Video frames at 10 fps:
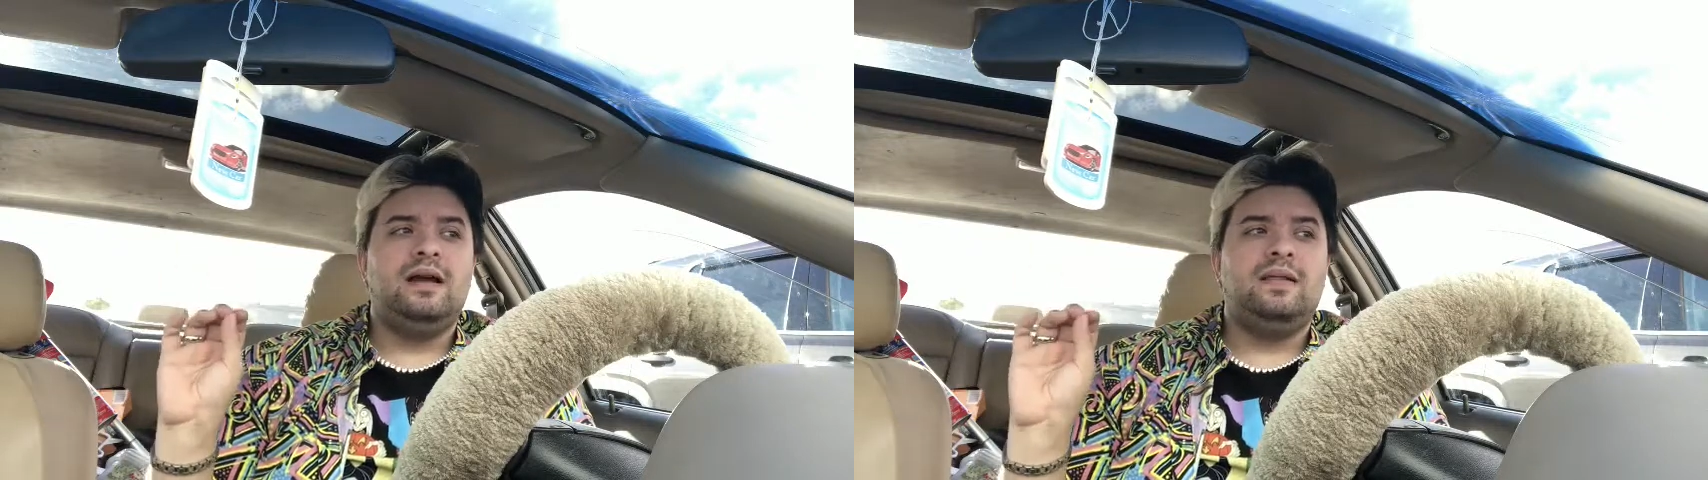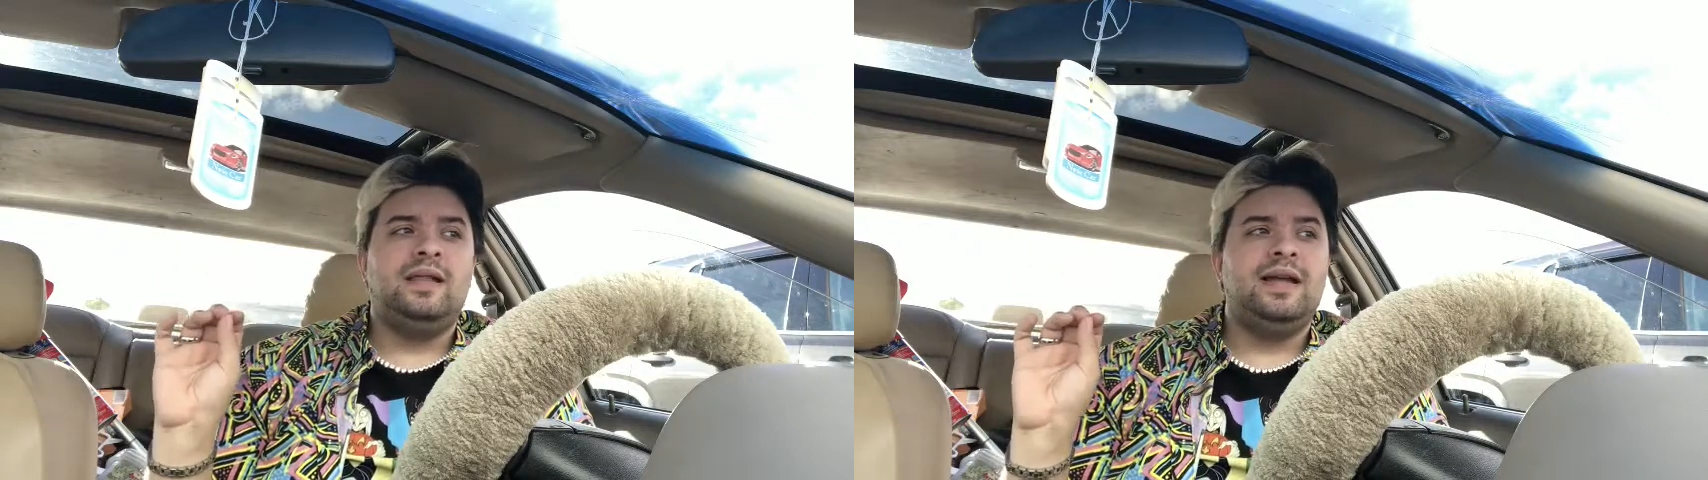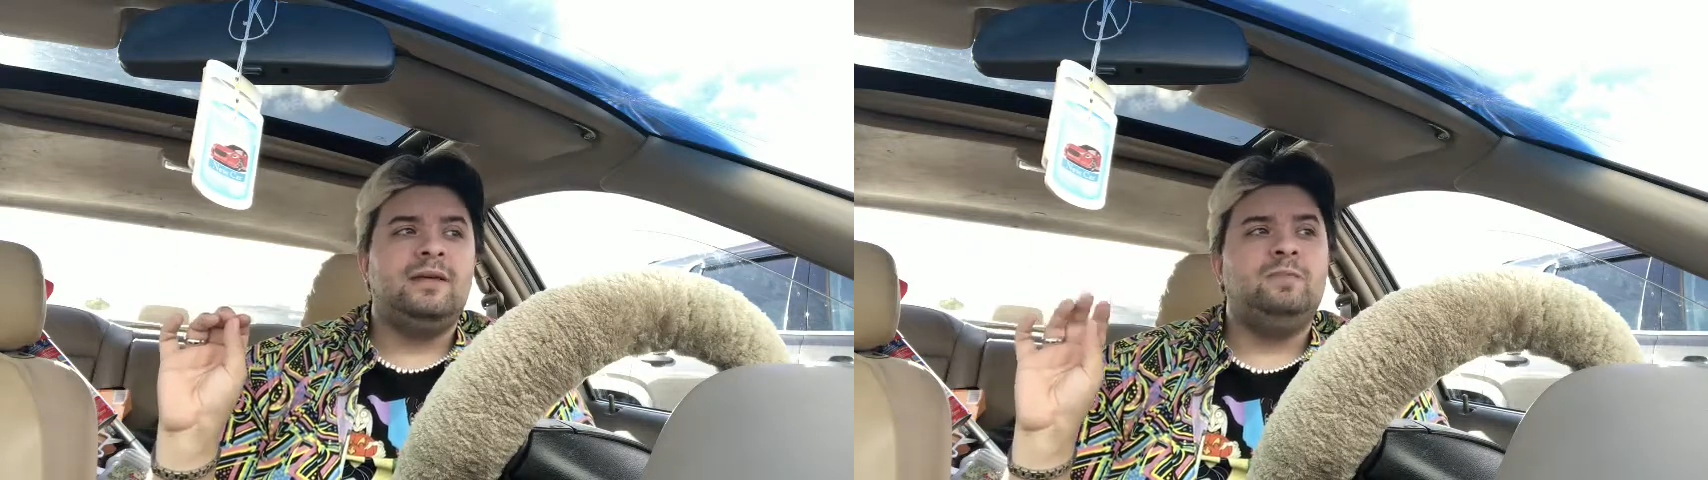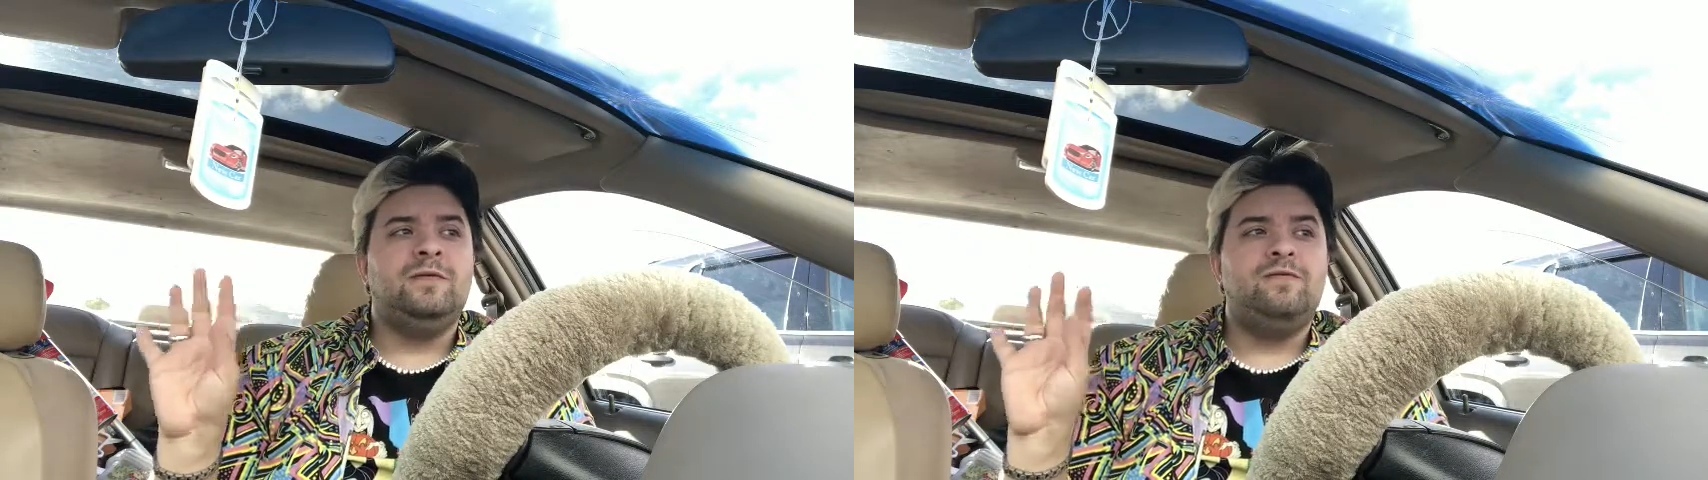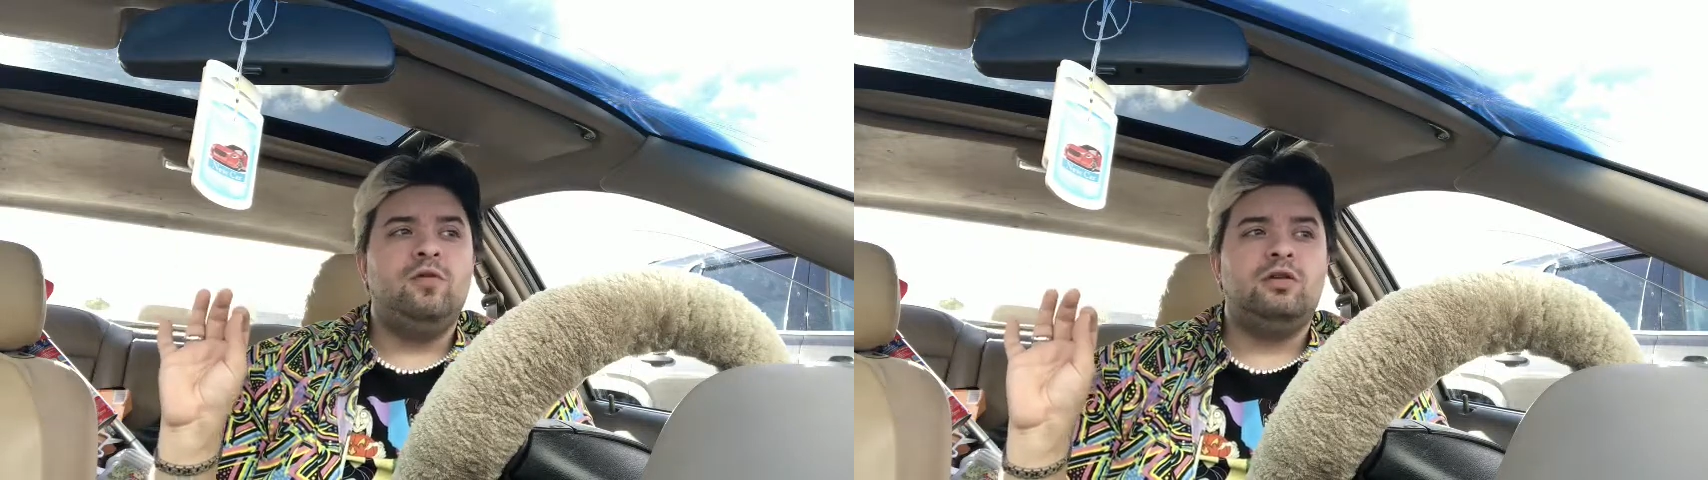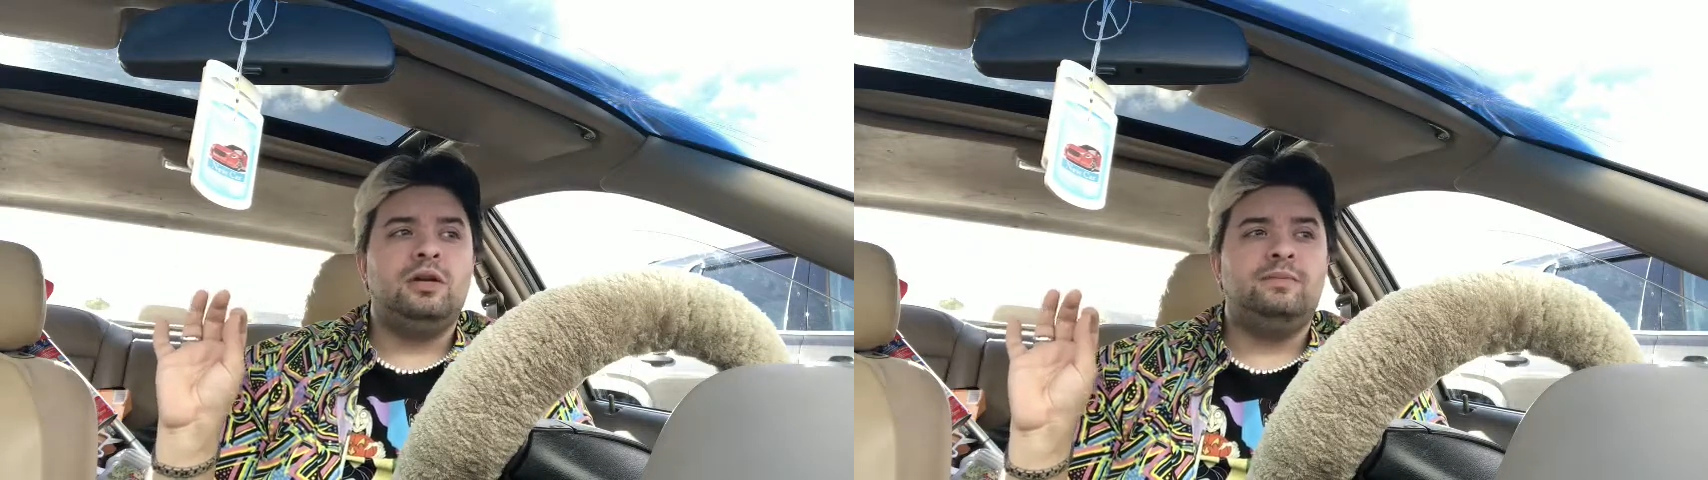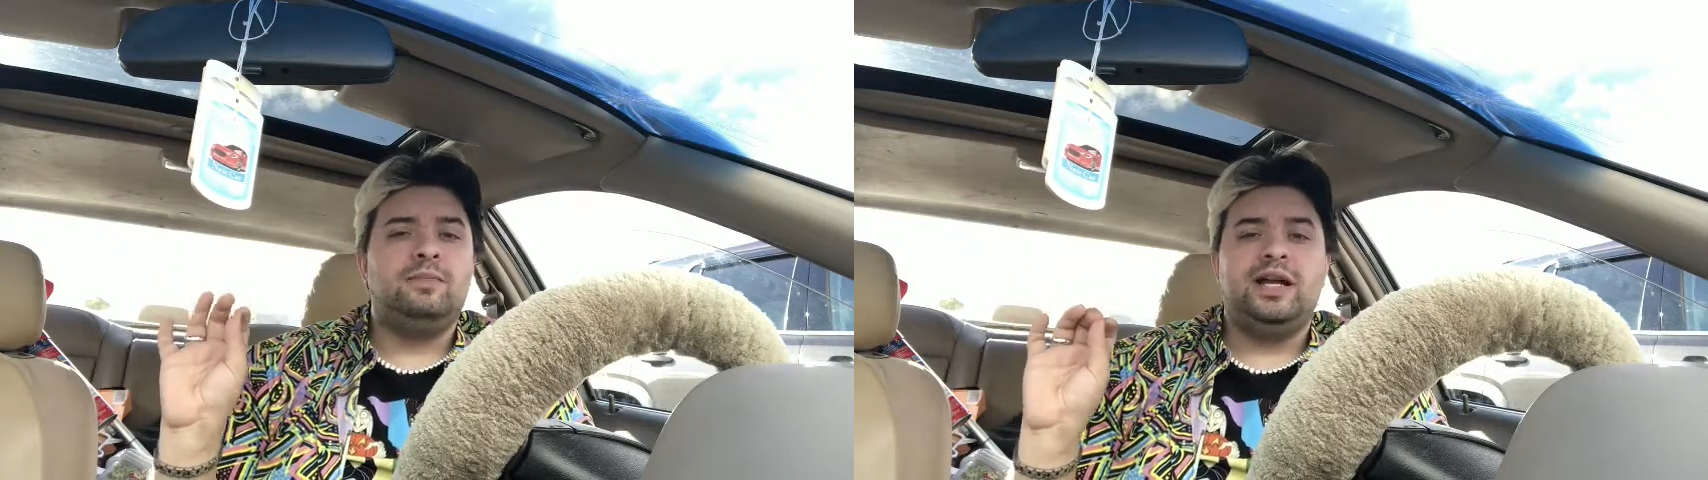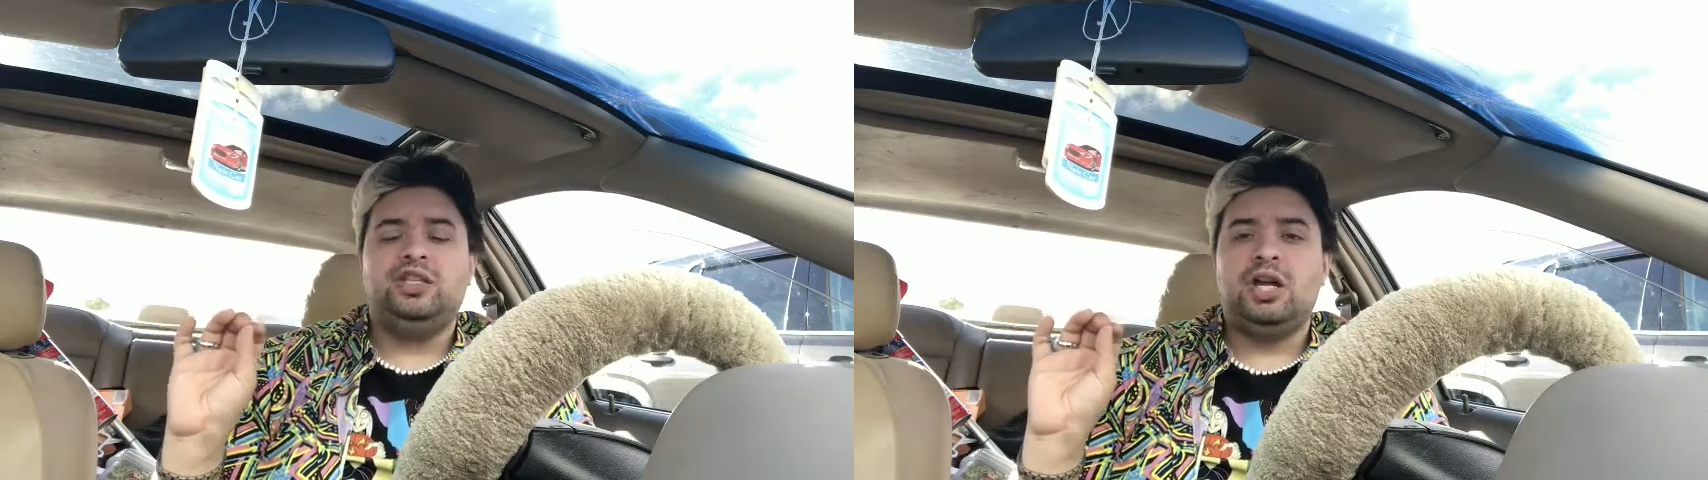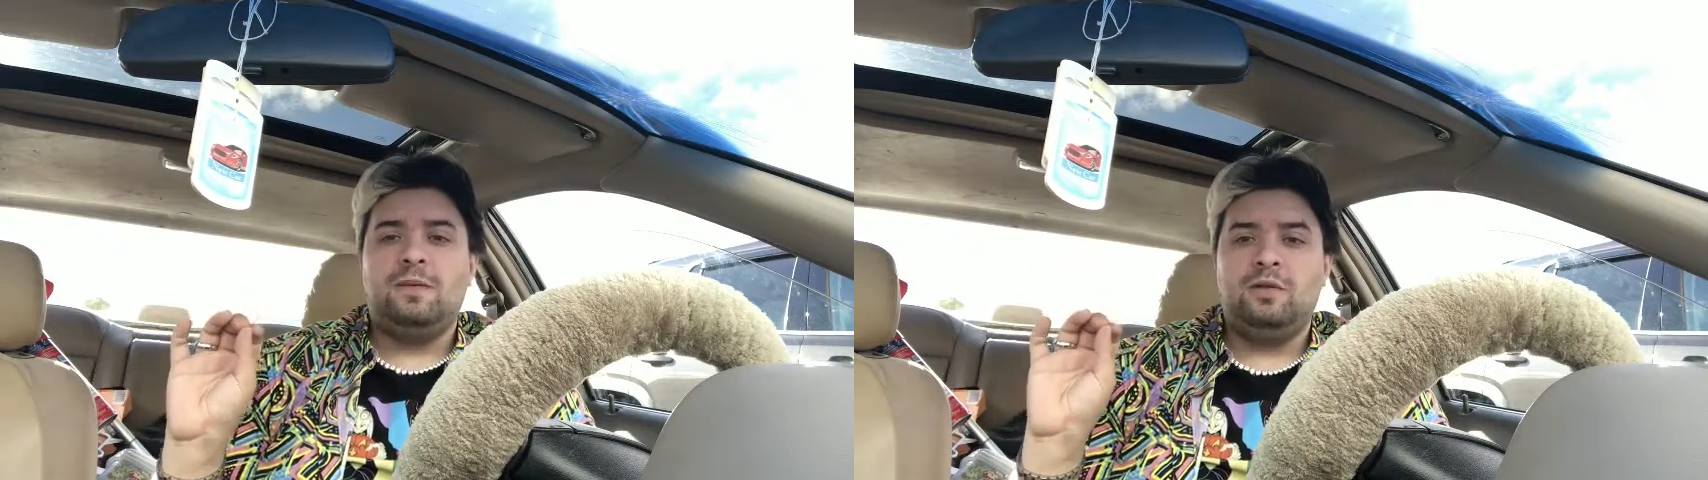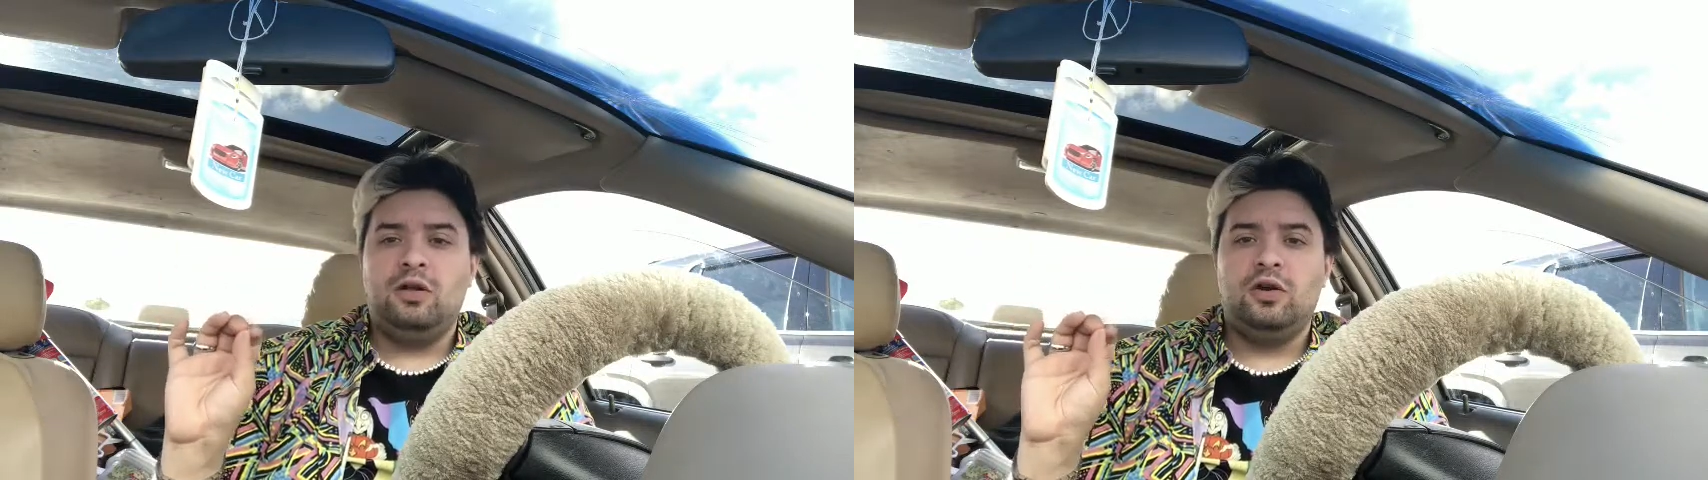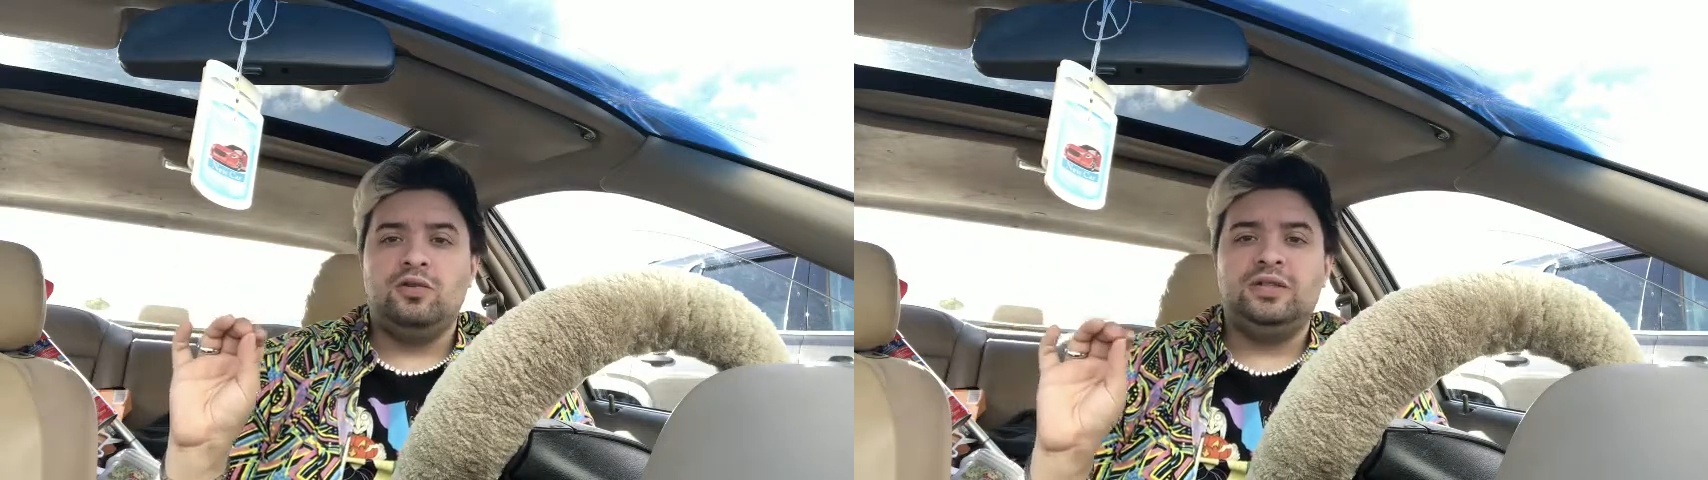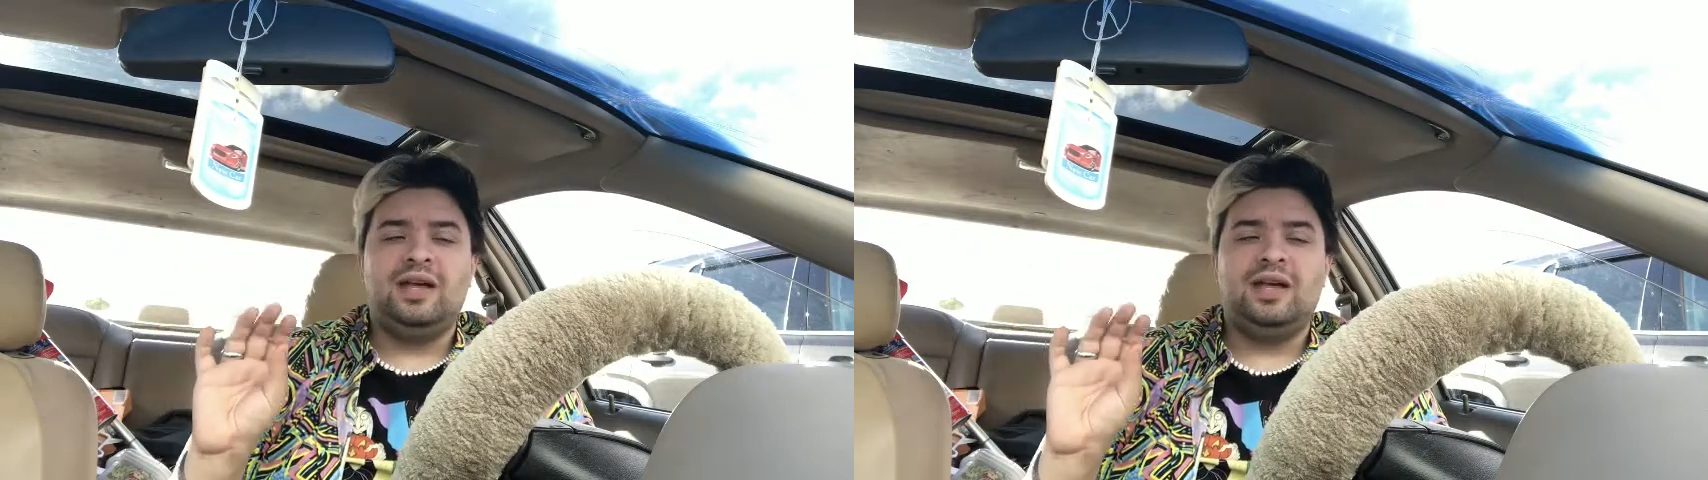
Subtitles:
like before my job closed,